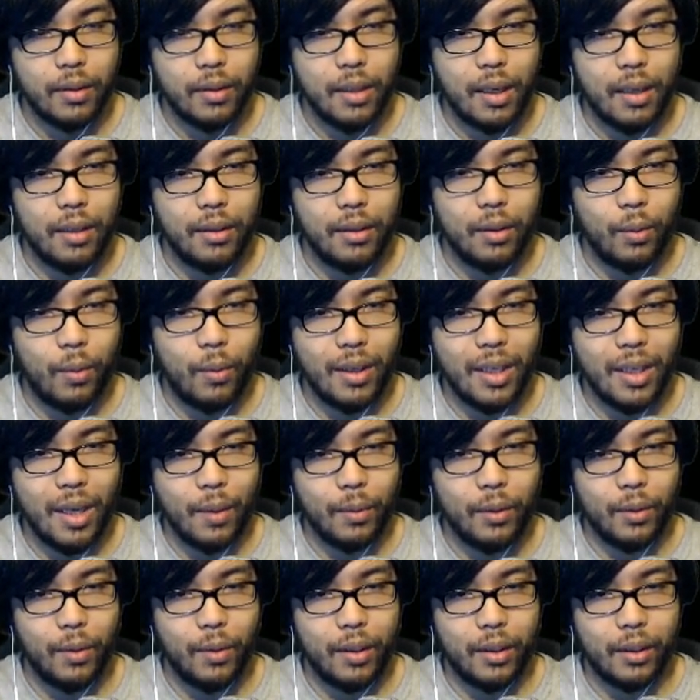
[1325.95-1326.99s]
I don't know why I
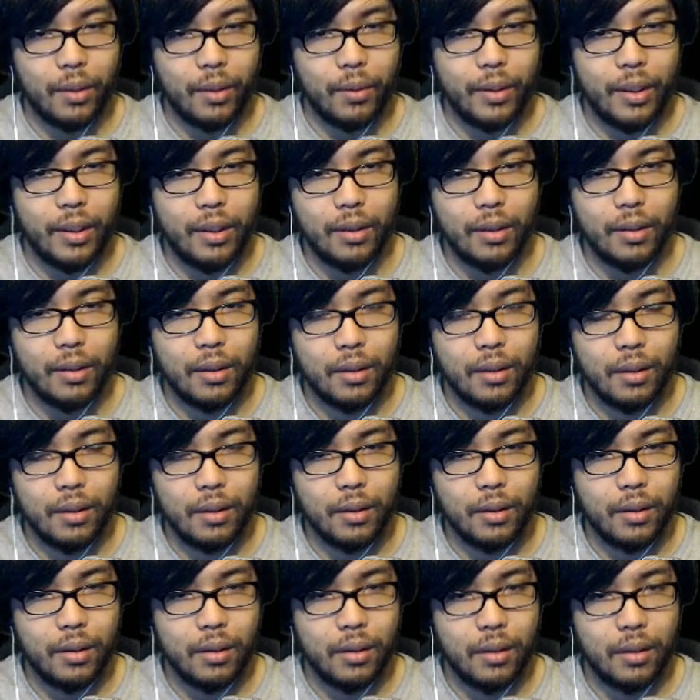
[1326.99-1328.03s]
would want to go here.
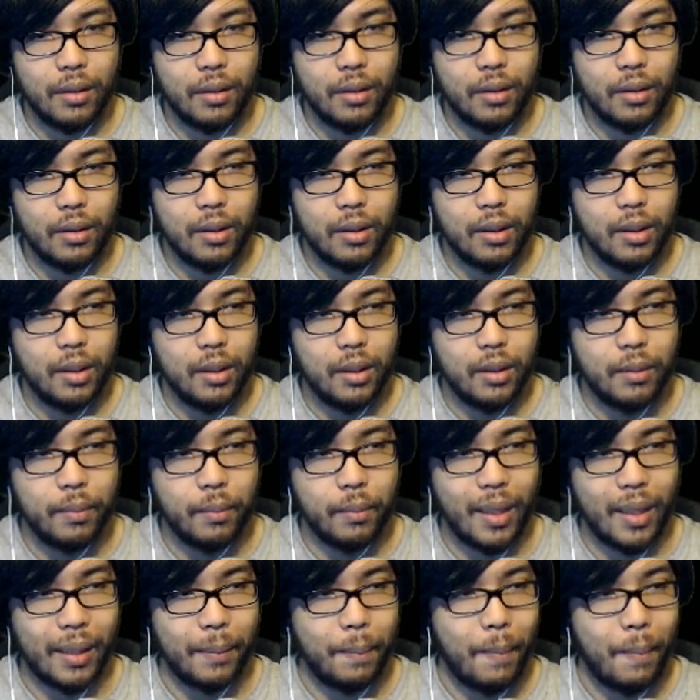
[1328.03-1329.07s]

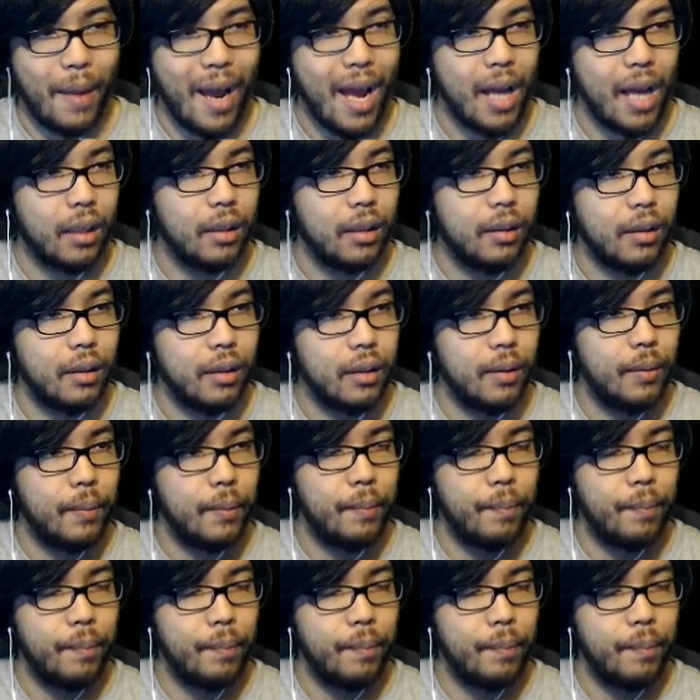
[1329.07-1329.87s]
Like back, you